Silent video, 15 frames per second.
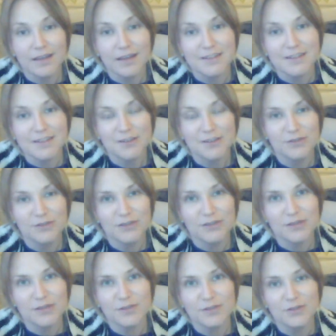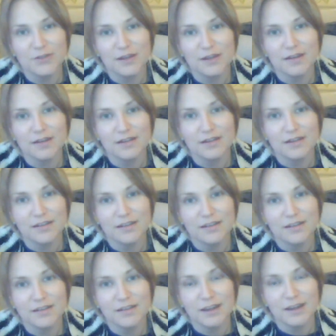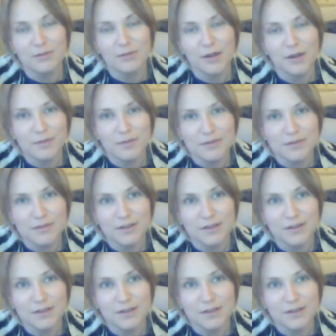I don't know if anyone's read the Abraham stuff.